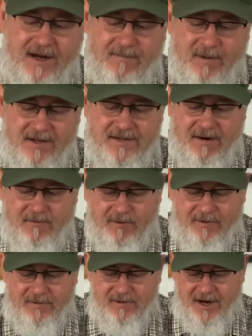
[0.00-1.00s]
by the time we
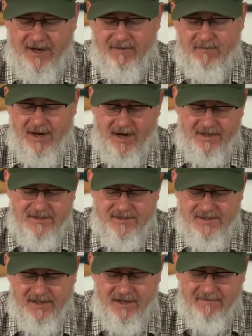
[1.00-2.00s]
went through the hiker box and
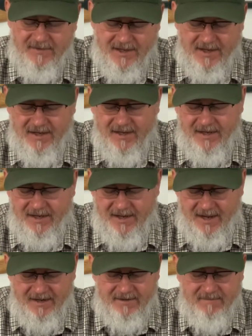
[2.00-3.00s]
stuff. And
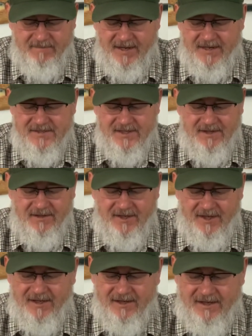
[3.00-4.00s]
then
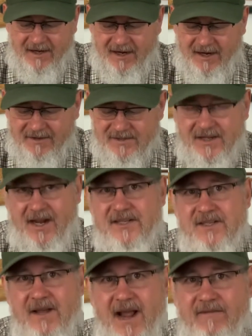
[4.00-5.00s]
basically, it's
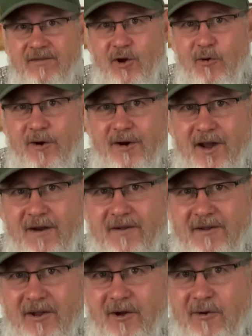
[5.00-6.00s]
nice to have
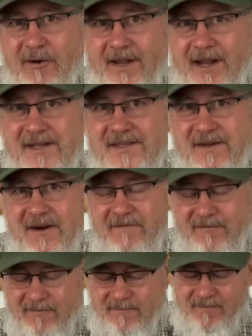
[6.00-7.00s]
lower days in our
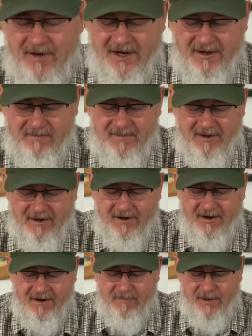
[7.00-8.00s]
hiker
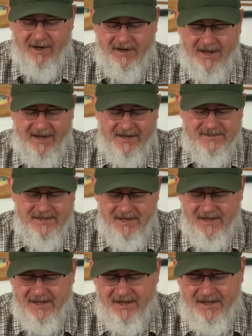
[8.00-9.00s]
or our bear cans.
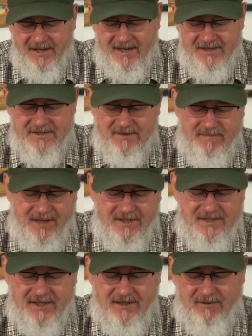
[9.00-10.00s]
And then so
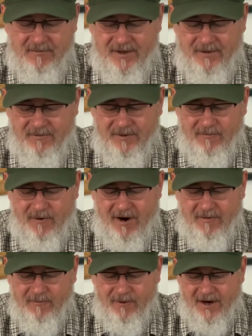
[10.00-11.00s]
basically, we
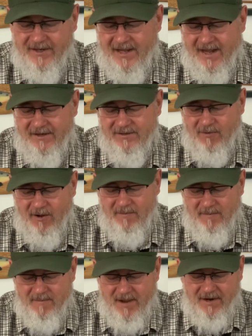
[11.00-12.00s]
walked out of
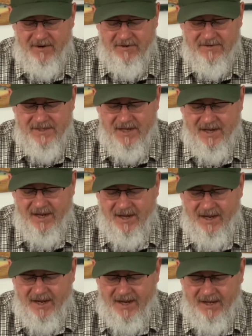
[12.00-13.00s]
Tuolumne Meadows,
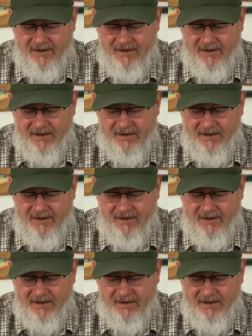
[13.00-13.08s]
and